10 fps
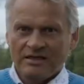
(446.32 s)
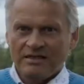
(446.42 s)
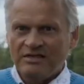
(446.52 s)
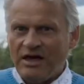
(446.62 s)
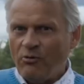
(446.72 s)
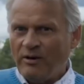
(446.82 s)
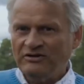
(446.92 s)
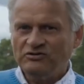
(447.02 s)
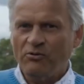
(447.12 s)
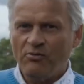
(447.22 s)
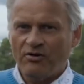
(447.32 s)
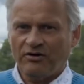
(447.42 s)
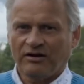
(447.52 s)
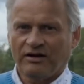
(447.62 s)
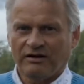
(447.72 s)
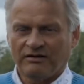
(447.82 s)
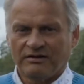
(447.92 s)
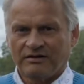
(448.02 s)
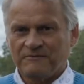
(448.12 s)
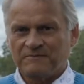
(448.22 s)
their ways of working,
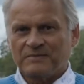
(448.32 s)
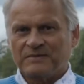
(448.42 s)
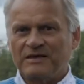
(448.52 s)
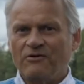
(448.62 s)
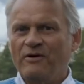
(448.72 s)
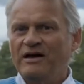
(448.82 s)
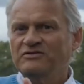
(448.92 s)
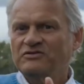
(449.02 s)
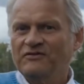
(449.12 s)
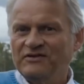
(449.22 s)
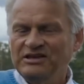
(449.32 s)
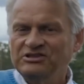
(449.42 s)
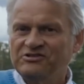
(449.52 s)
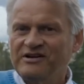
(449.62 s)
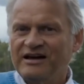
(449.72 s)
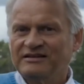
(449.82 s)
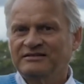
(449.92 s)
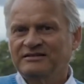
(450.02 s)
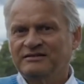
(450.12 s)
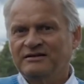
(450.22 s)
their ways of
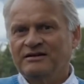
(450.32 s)
interacting